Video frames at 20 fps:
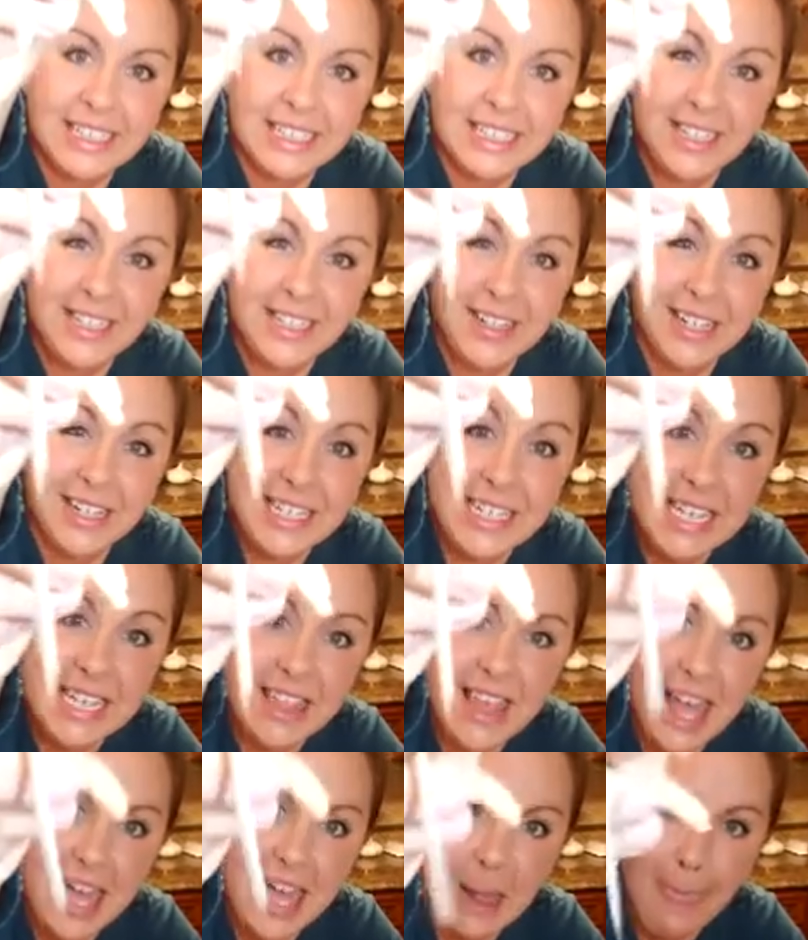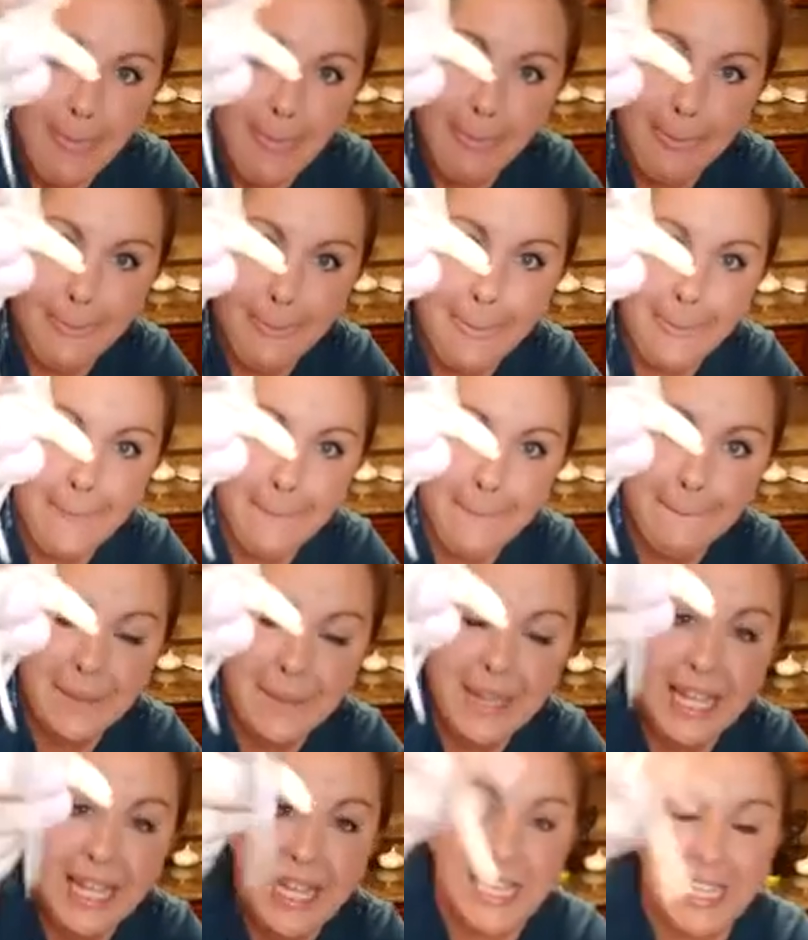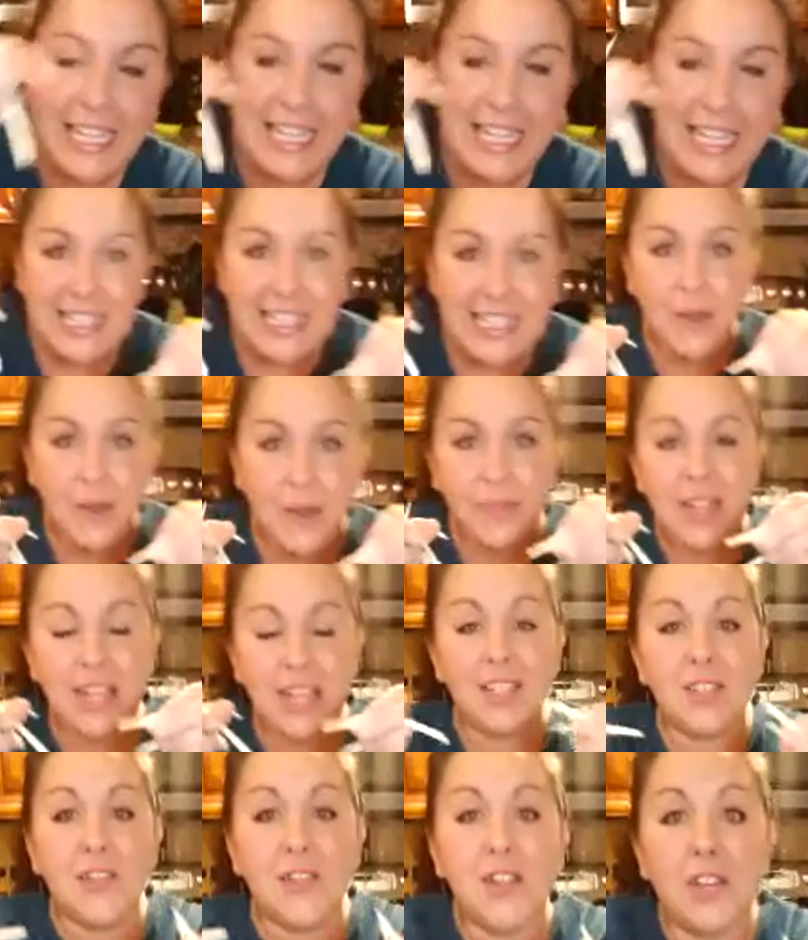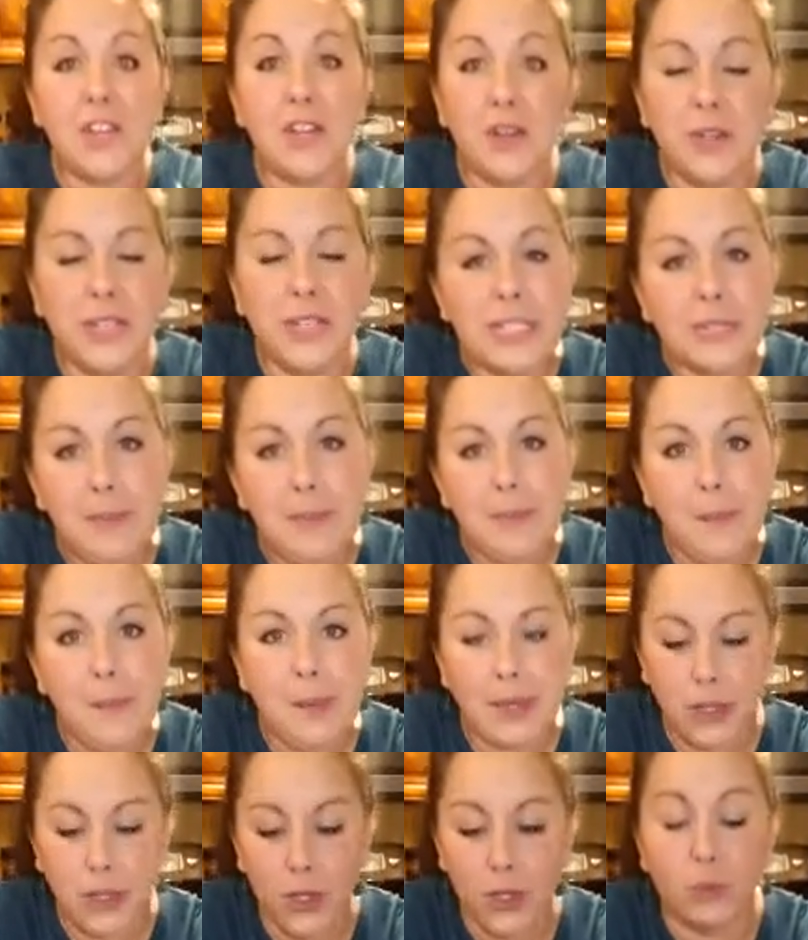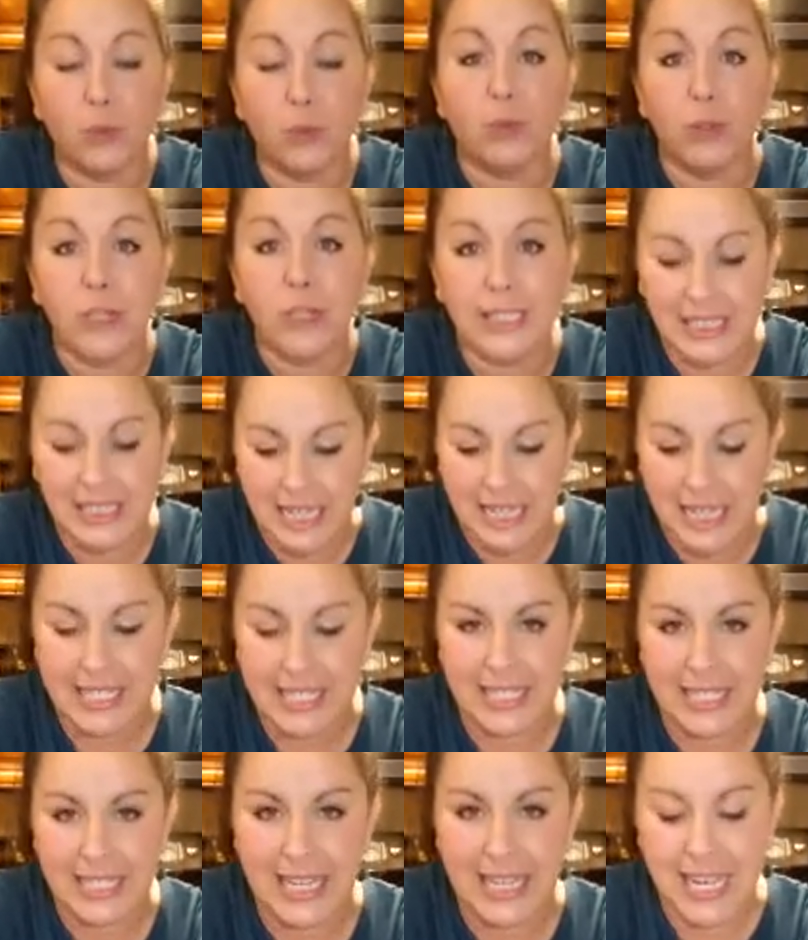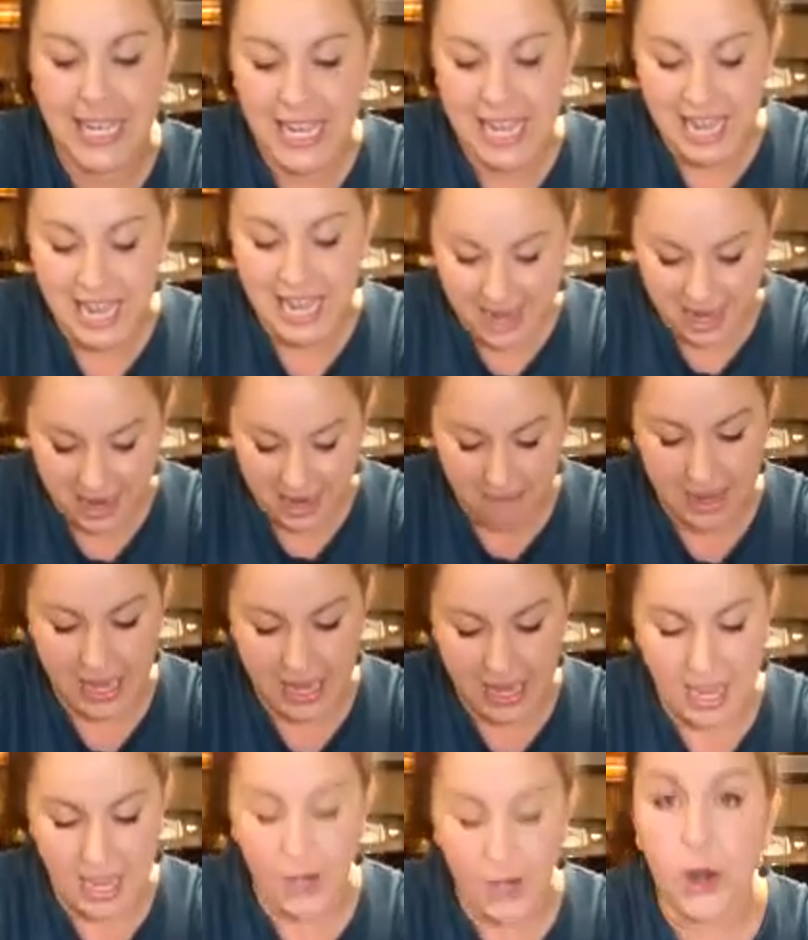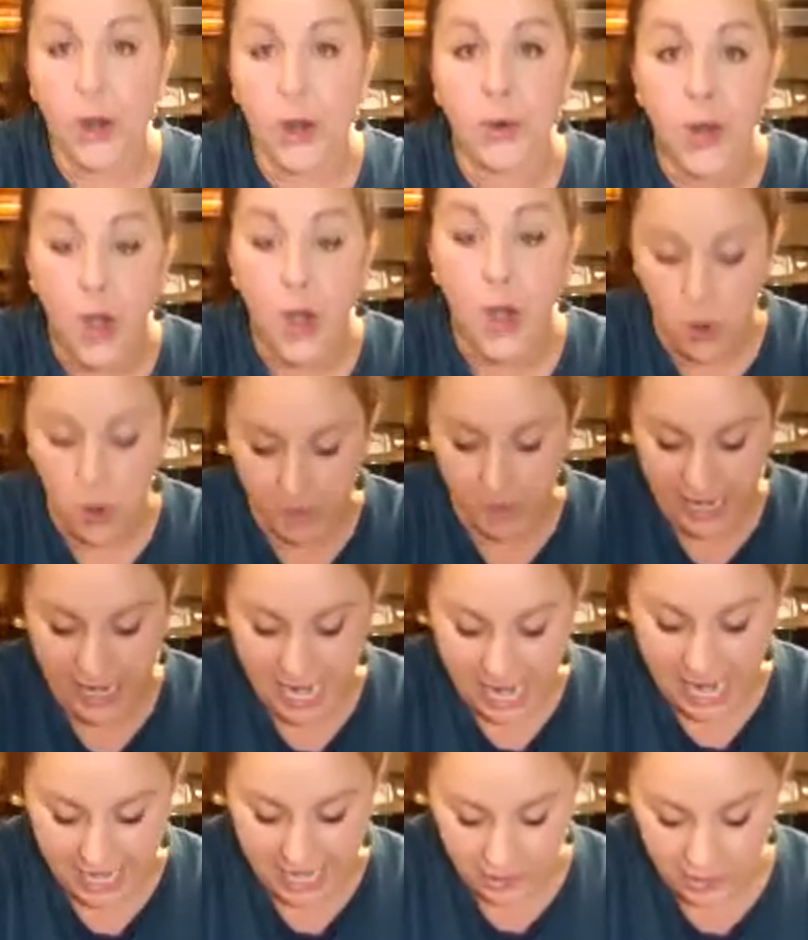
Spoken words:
You guys see that? It's so thin. So they're going to crisp up and cook really nicely, making your own homemade hash